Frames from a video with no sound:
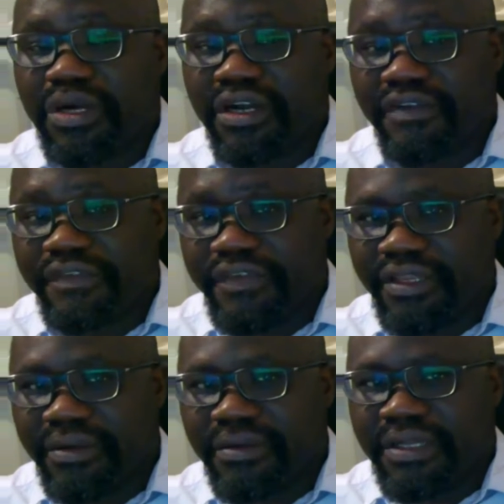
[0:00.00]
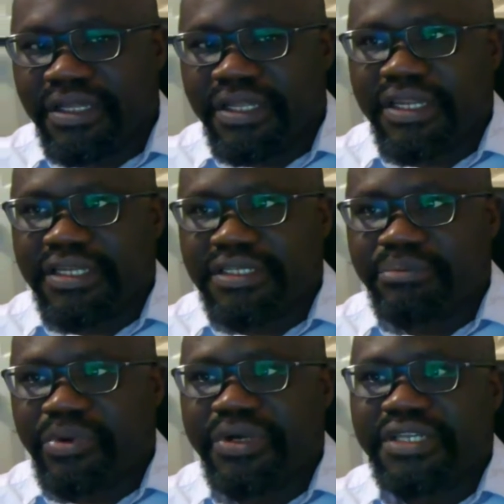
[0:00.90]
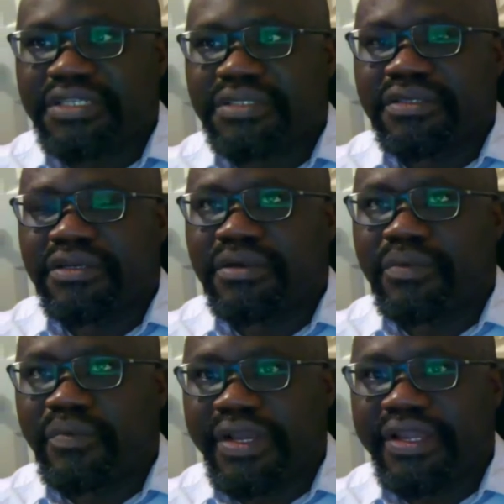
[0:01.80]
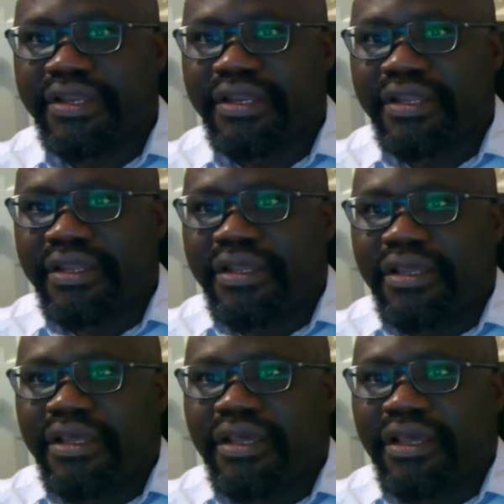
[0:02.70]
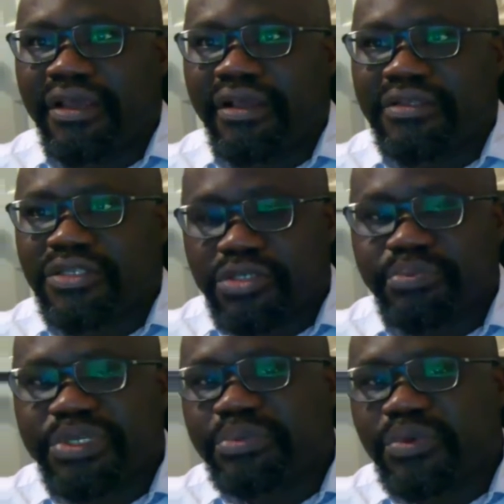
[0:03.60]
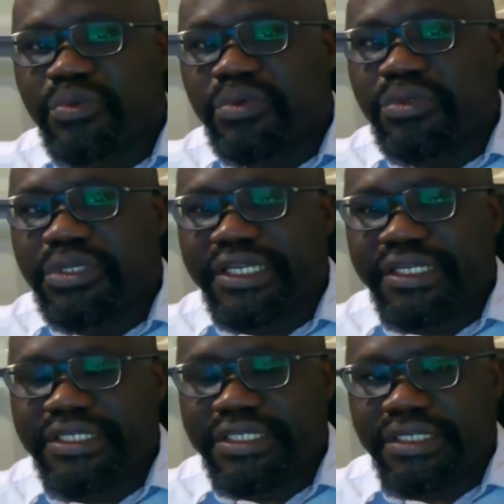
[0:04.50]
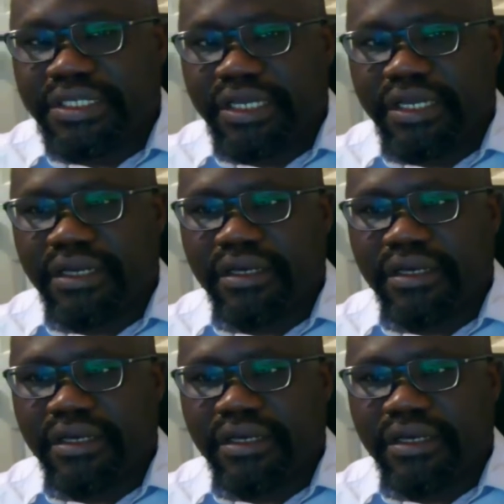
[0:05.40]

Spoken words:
which is called heart failure. That's the point when such people will need